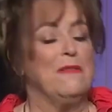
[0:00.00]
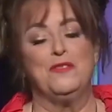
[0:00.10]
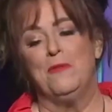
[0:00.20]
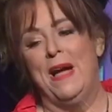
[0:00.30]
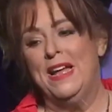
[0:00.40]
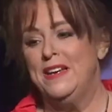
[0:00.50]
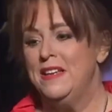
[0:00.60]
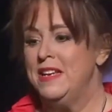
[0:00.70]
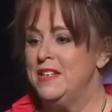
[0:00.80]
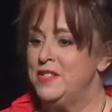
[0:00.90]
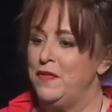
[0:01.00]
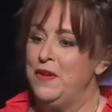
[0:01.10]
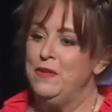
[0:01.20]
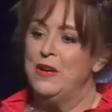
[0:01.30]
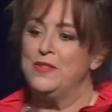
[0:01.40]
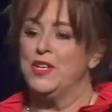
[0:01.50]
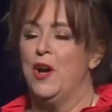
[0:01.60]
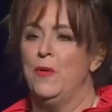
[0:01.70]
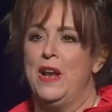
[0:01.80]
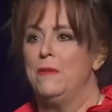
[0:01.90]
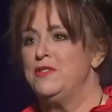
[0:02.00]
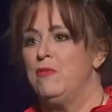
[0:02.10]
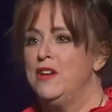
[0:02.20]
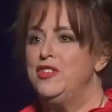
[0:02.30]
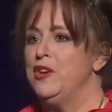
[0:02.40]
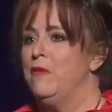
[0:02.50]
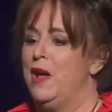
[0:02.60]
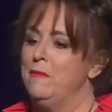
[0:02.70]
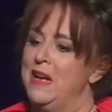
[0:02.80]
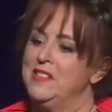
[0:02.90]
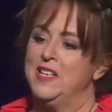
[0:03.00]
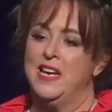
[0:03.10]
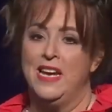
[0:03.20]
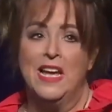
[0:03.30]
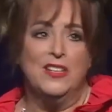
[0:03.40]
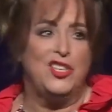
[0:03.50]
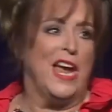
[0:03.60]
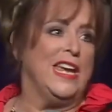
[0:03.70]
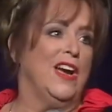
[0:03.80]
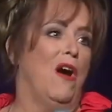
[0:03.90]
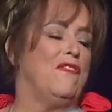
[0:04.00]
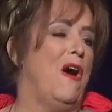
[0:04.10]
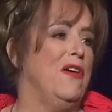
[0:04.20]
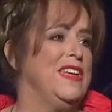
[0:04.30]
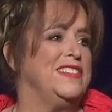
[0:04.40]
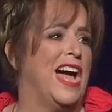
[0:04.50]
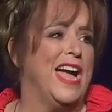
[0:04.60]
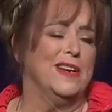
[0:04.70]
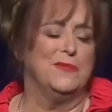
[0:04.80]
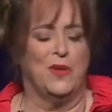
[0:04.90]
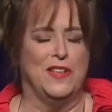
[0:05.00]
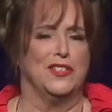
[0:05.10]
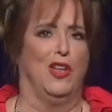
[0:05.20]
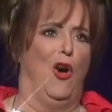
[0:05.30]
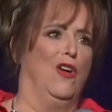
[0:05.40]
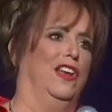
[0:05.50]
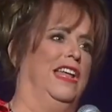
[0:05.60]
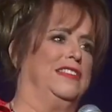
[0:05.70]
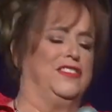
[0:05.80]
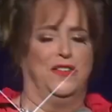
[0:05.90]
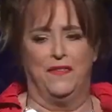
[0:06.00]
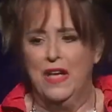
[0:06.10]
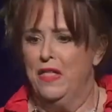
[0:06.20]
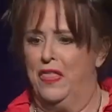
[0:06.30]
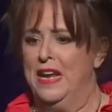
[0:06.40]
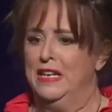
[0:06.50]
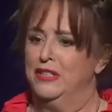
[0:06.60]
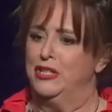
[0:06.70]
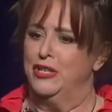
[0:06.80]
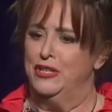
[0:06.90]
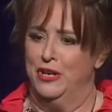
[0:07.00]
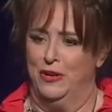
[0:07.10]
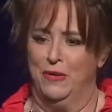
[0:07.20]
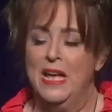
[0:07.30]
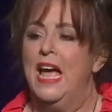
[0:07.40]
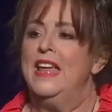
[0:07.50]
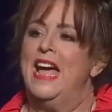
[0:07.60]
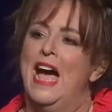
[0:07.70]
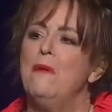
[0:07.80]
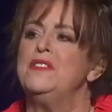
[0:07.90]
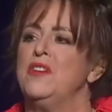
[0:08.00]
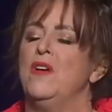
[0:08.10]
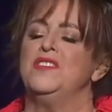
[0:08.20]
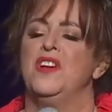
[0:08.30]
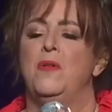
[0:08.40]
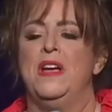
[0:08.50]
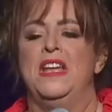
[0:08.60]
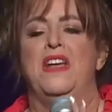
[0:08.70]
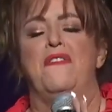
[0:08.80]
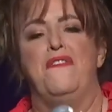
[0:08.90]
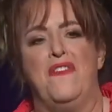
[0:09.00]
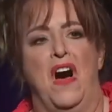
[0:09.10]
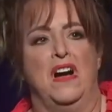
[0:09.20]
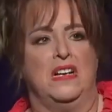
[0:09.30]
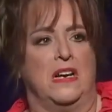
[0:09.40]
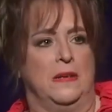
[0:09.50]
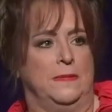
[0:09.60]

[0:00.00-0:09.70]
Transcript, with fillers: I was reminded of this a few years ago when I was rushing around my city, checking off all these items on this long list of things to do. And I was also in a funk.